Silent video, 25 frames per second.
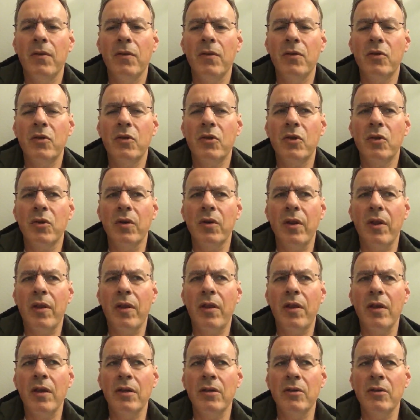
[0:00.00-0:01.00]
certain
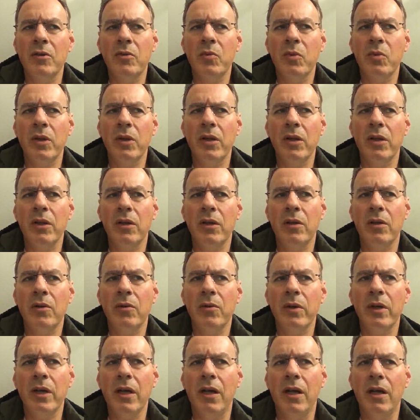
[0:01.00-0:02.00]
things within our
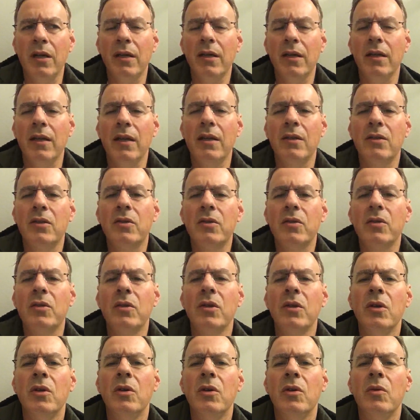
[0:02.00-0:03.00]
reality. That's
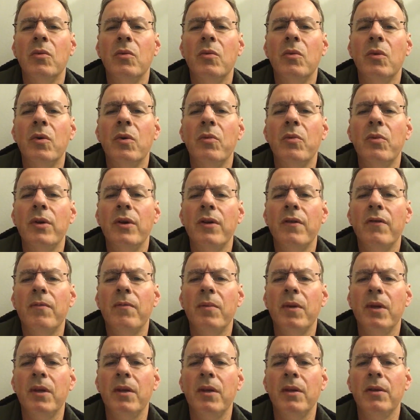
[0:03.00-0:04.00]
what we've
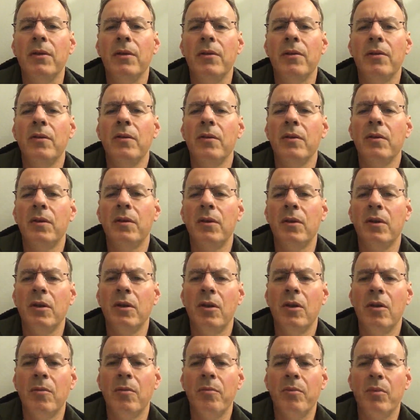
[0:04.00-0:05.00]
been
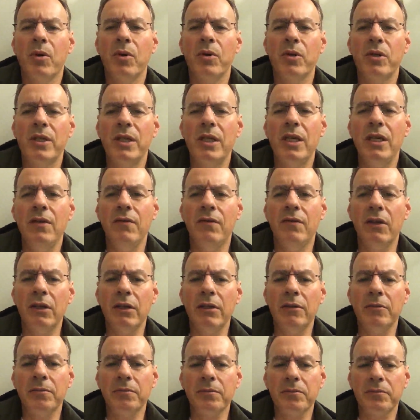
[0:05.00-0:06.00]

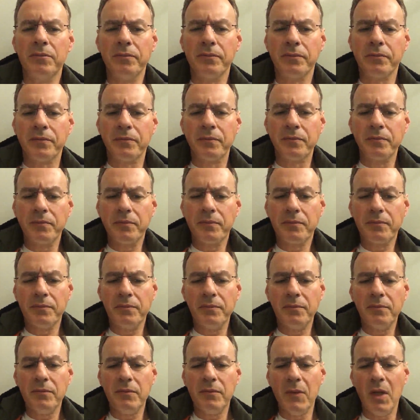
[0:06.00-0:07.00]
perceiving,
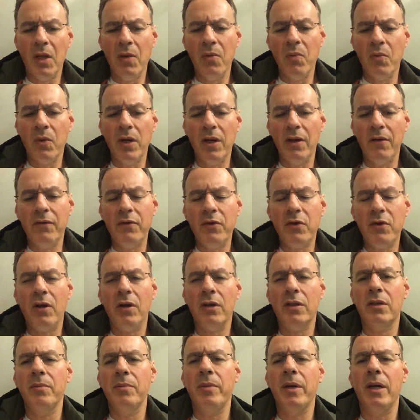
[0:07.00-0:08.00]
and what I've
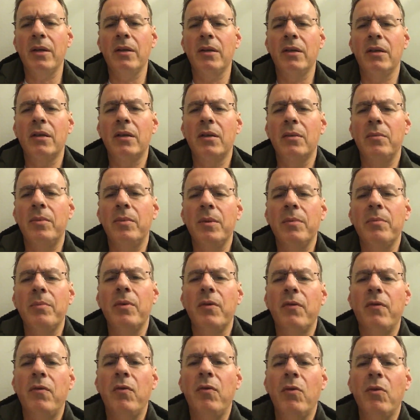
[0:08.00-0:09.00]
talked about a little bit
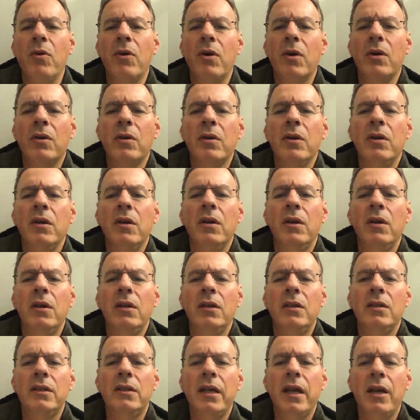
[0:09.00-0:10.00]
before
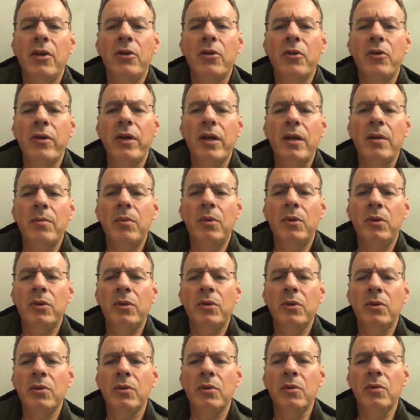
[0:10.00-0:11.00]
is how you're able
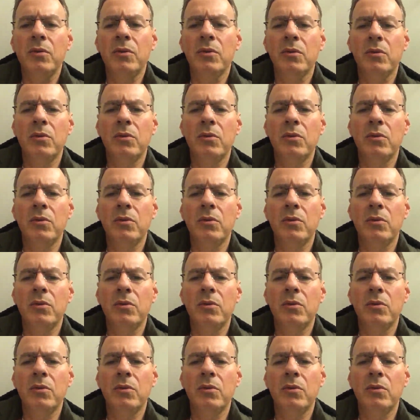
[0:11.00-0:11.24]
to